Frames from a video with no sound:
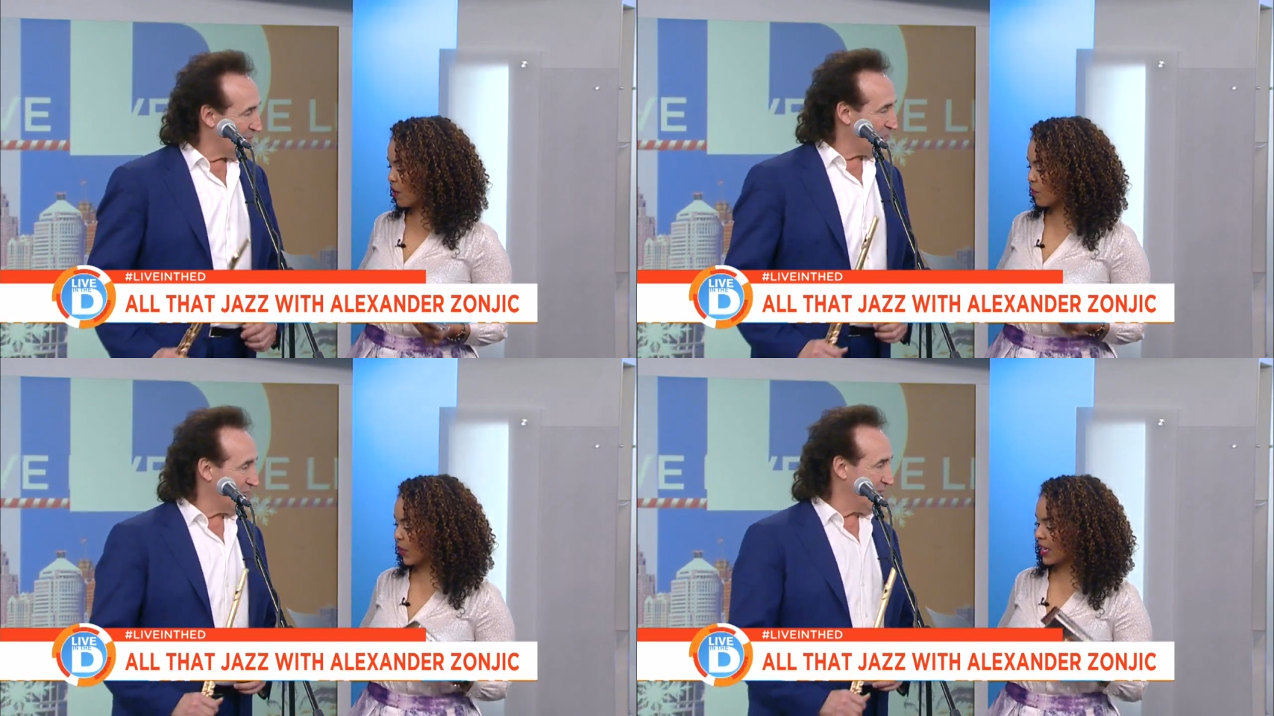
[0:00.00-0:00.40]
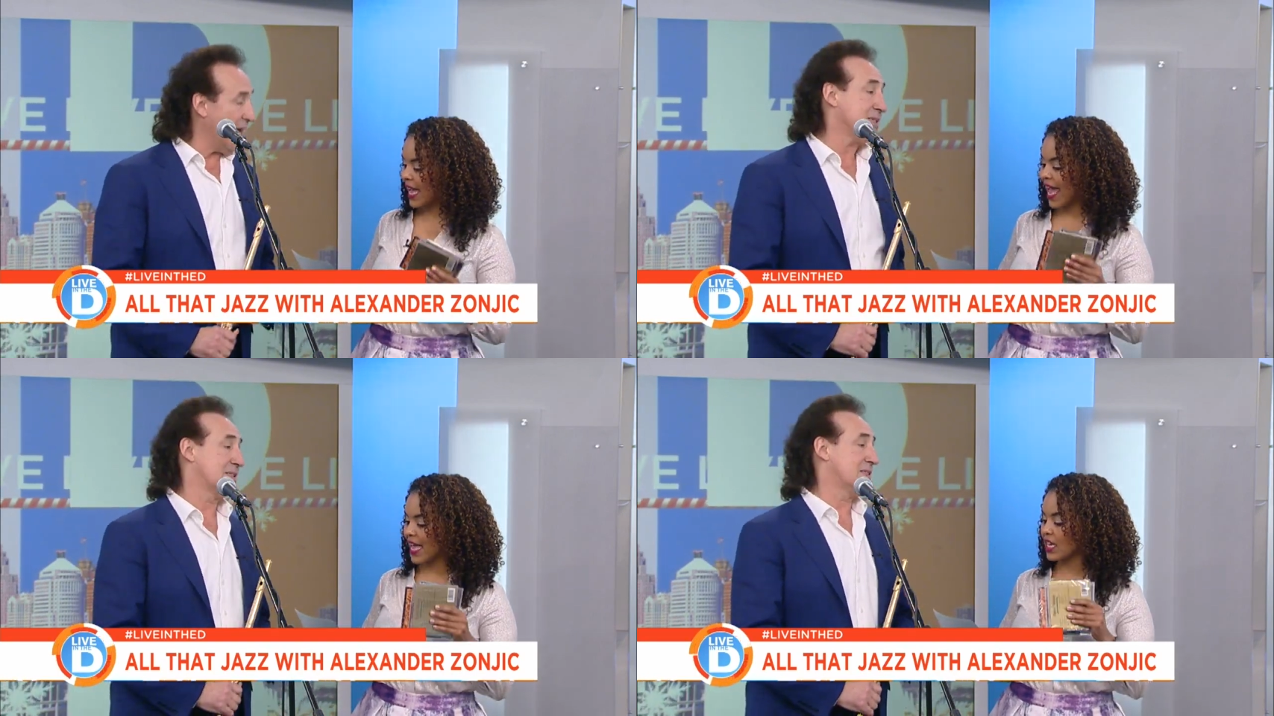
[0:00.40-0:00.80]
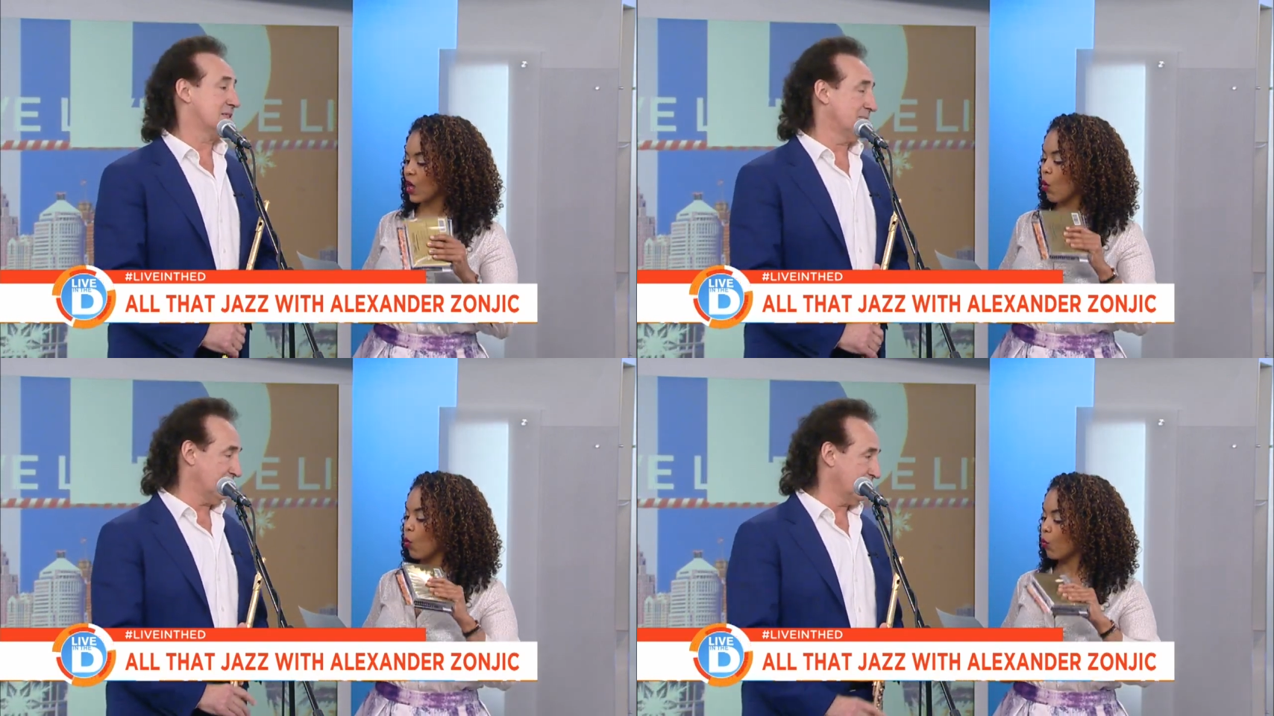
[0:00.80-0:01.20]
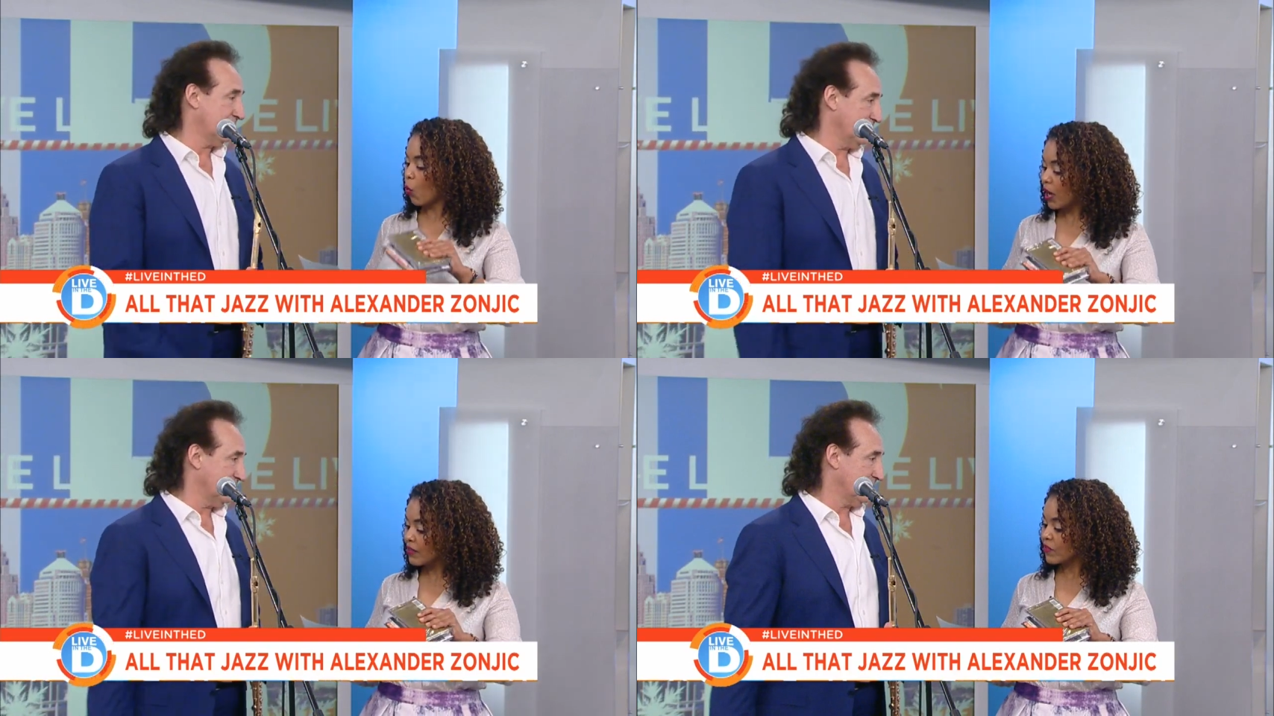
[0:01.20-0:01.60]
Speaker 1: up, right? Yes. And
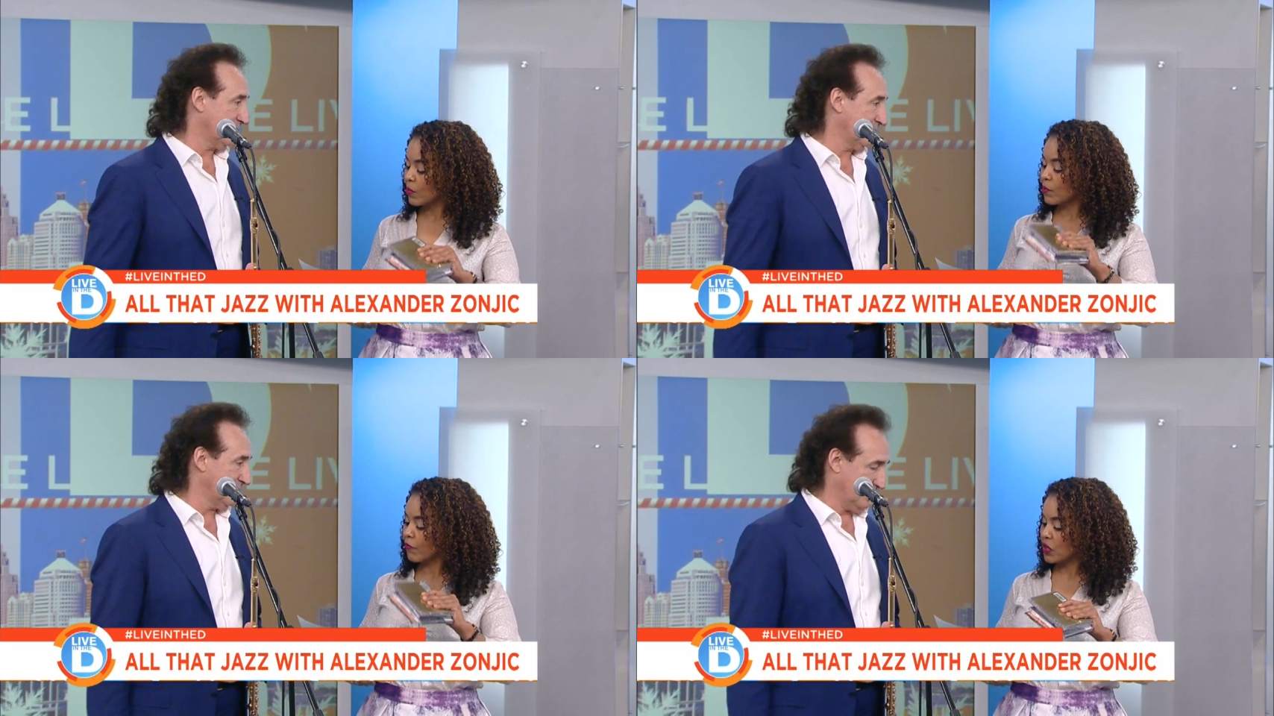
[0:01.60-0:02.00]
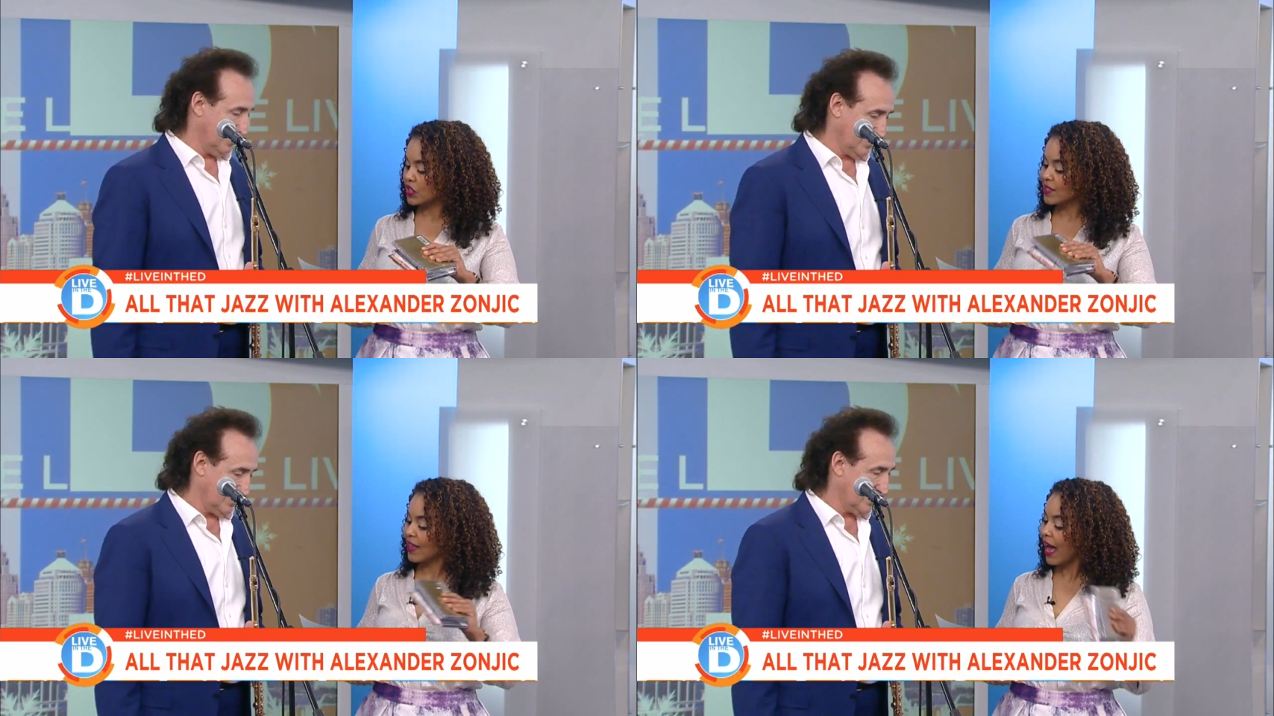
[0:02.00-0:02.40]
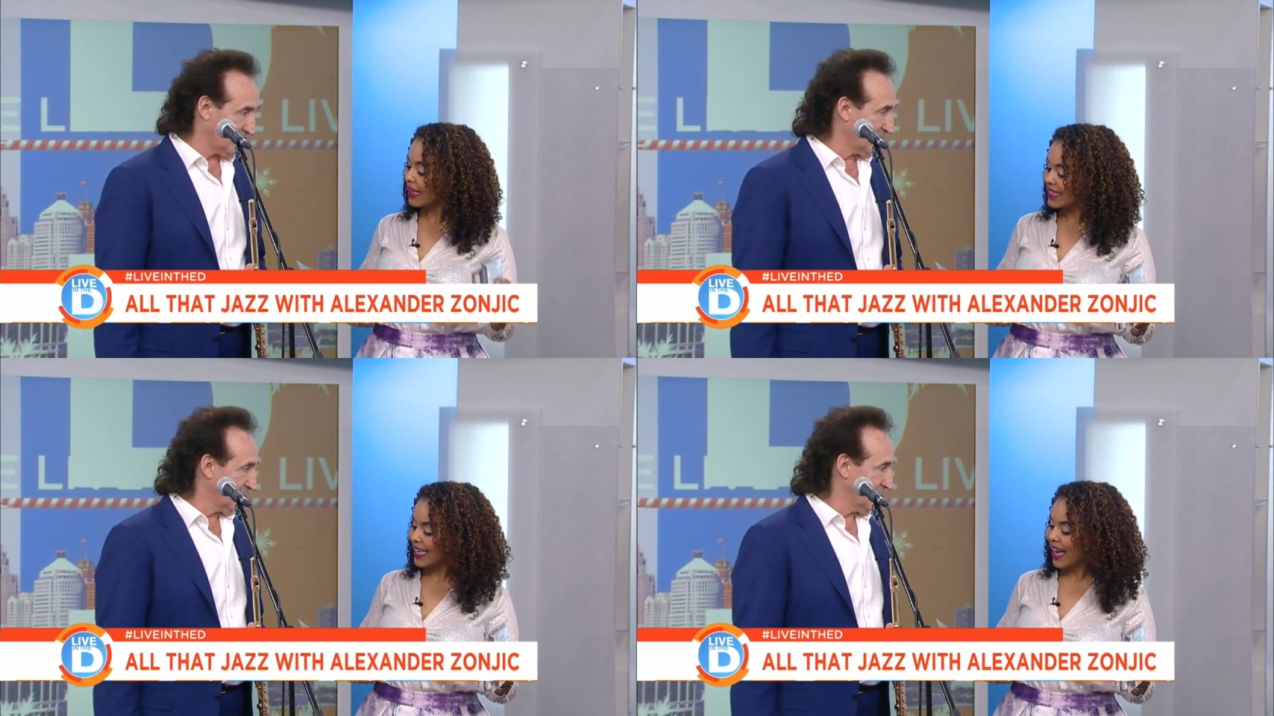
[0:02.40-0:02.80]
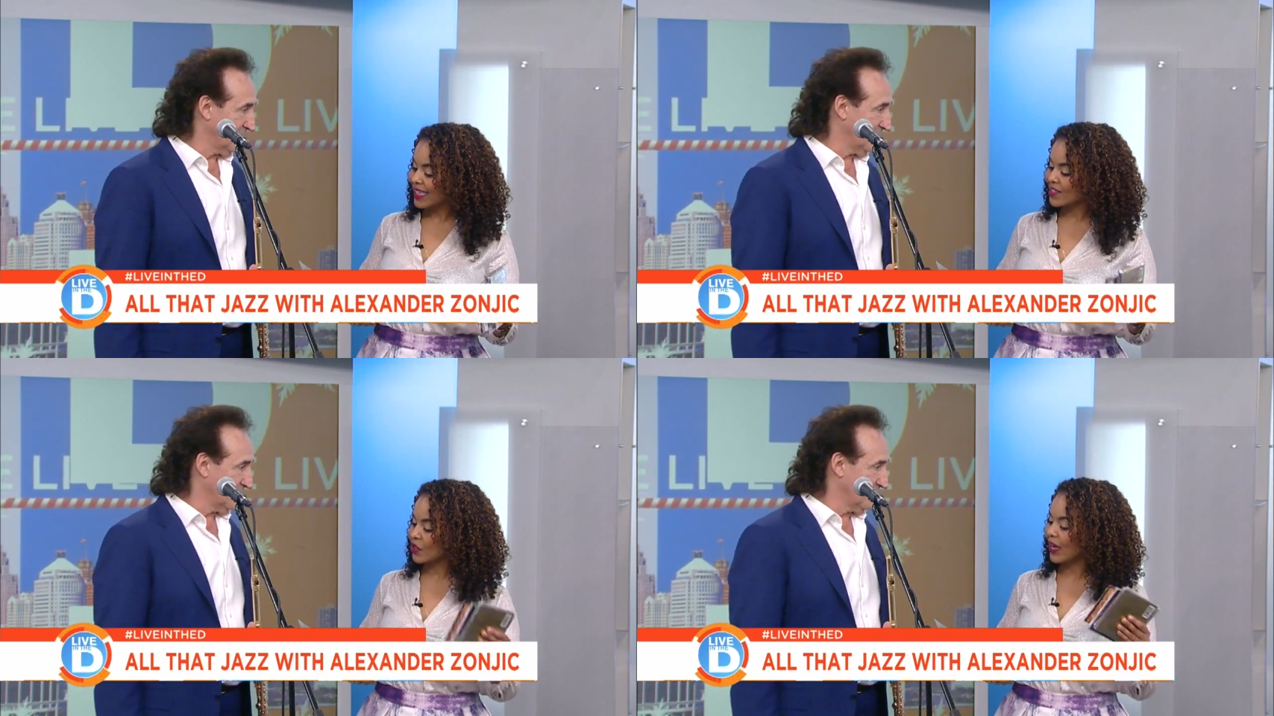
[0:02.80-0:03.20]
one of them, the first, is a holiday
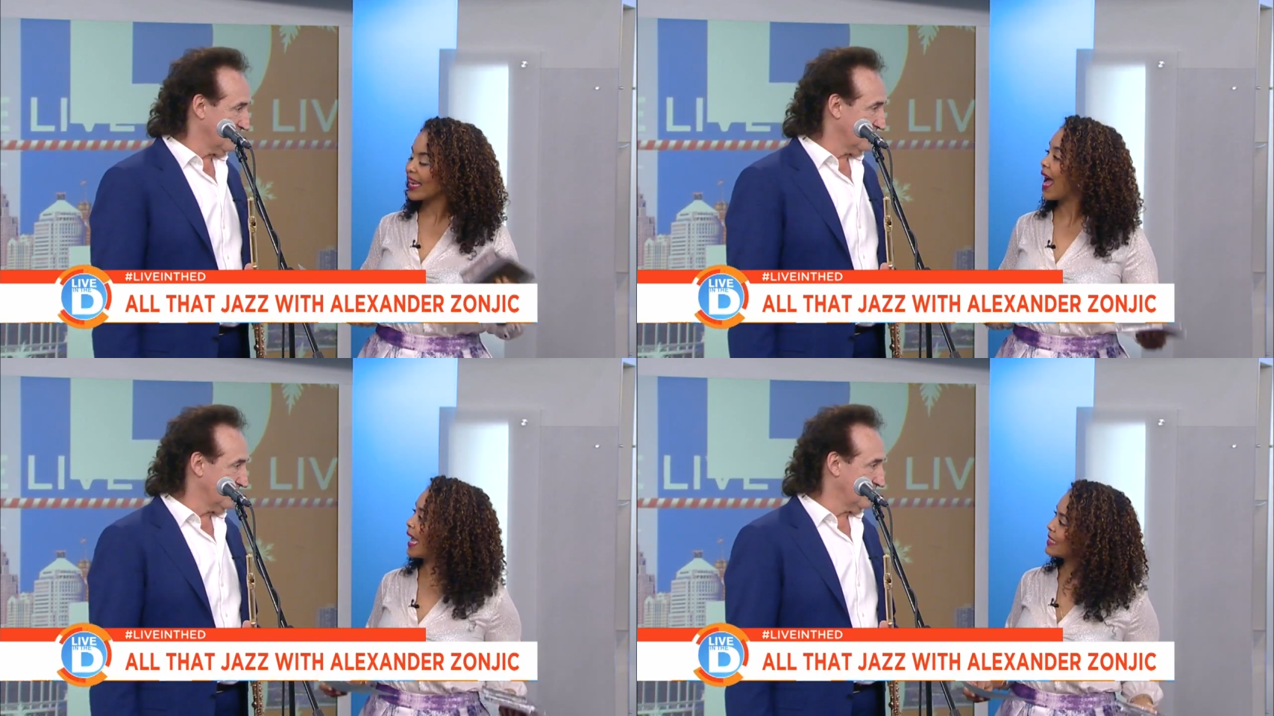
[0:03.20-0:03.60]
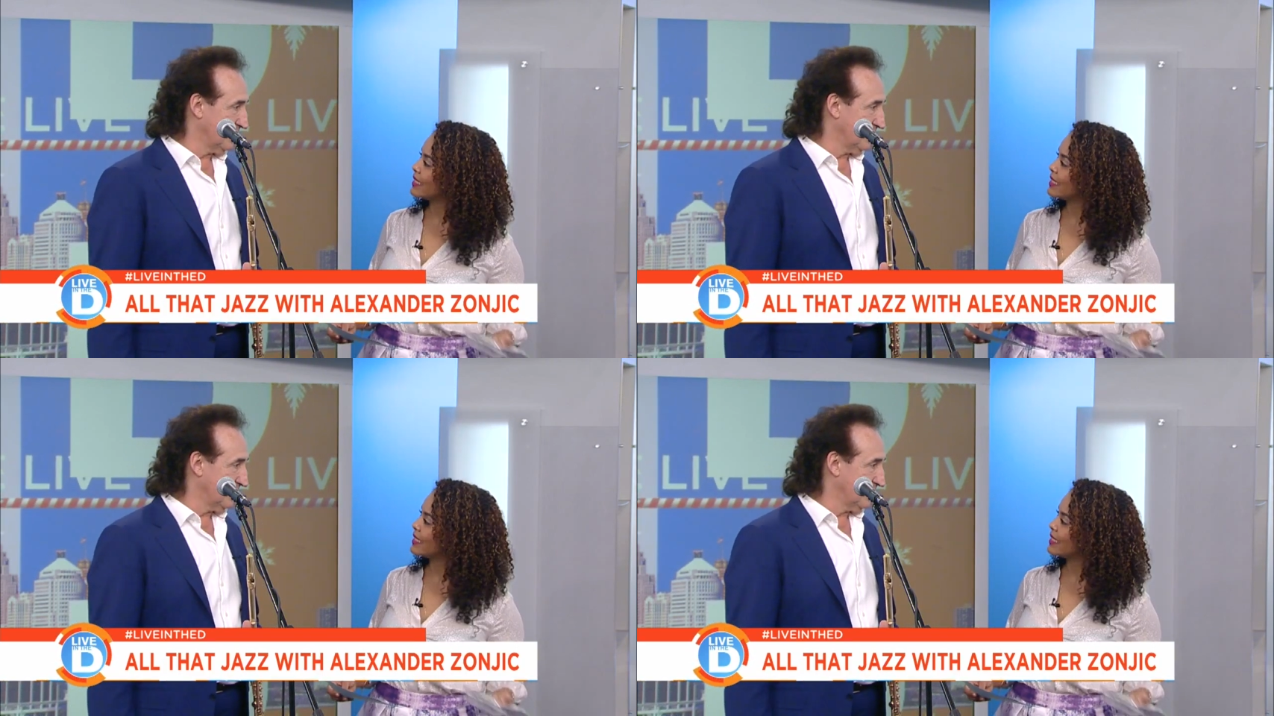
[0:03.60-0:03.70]
concert and high